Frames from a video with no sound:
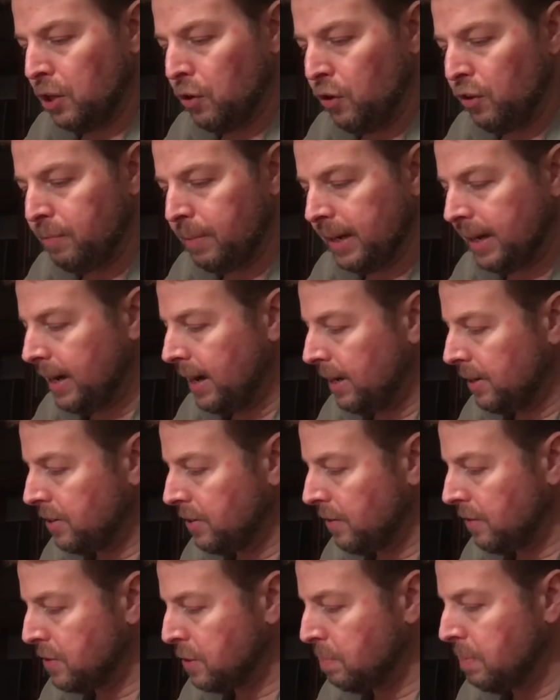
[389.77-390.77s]
All of my characters
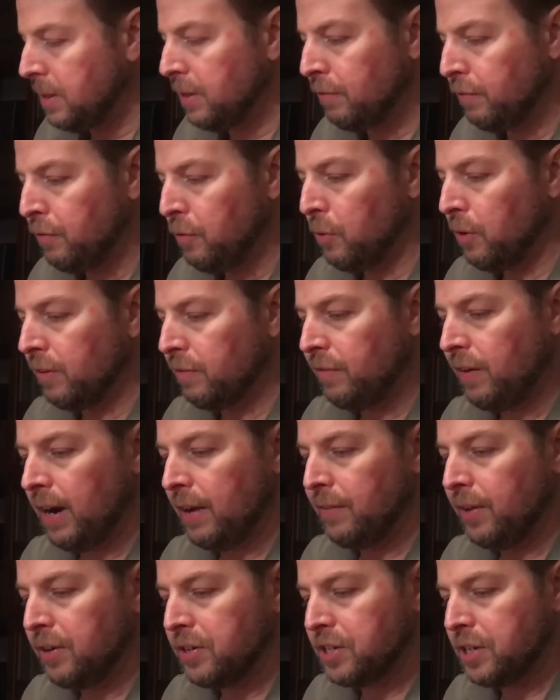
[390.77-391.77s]
have a speed of 4 or
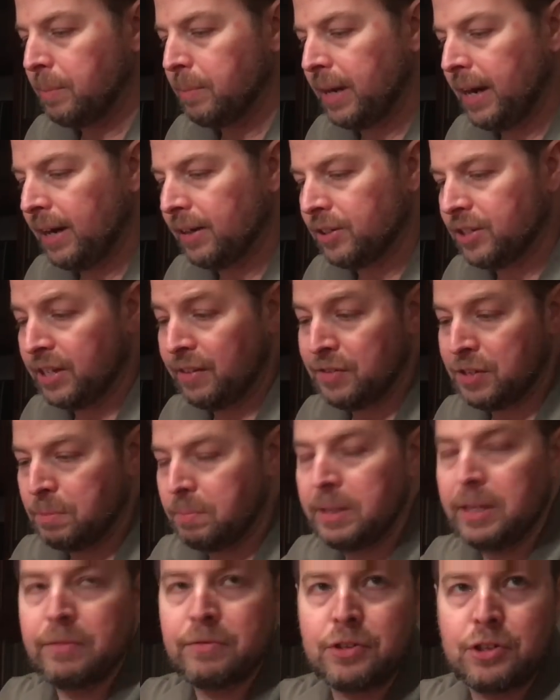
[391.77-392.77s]
5. There are some characters that have a
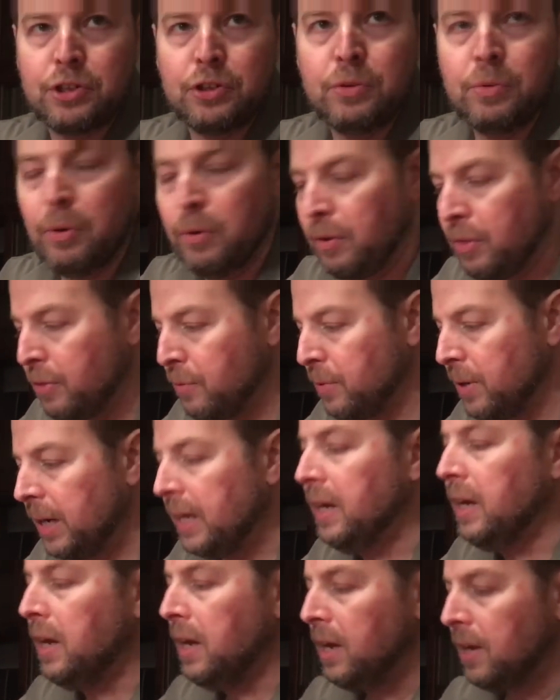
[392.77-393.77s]
speed of 2 or 3.